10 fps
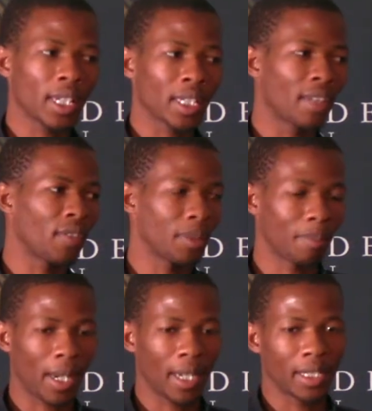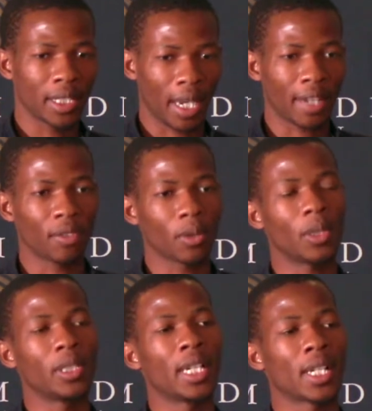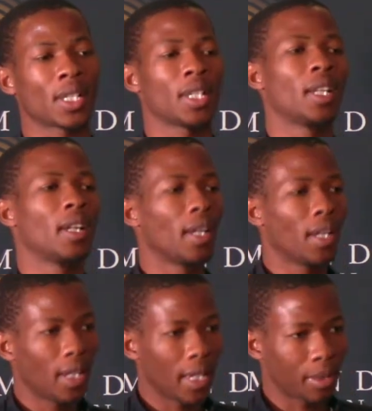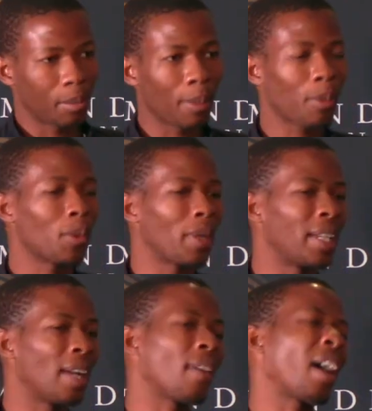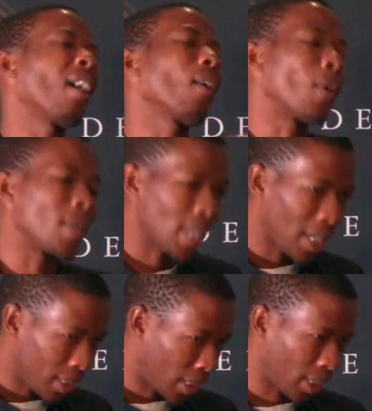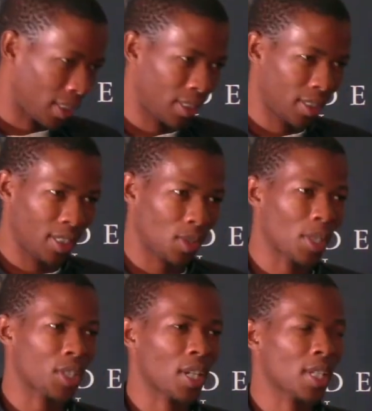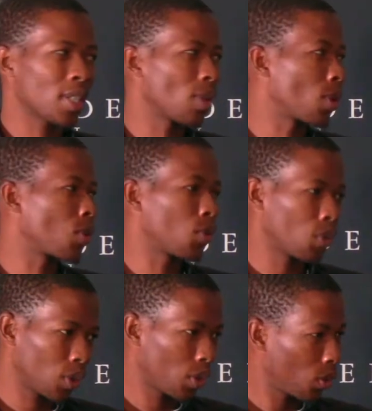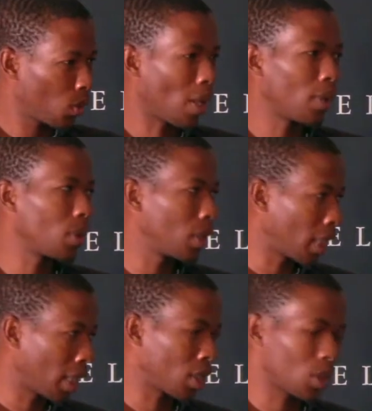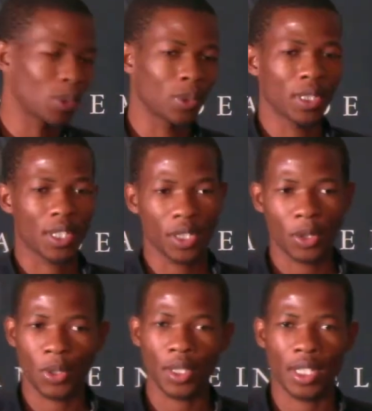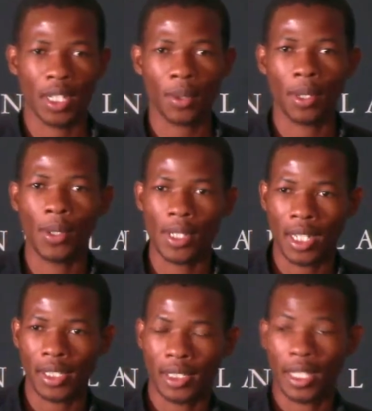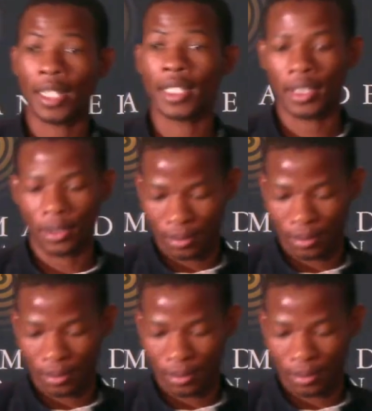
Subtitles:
given by the rightful owners, and people were never consulted. It was just those one or three, two institutions that were consulted, I think.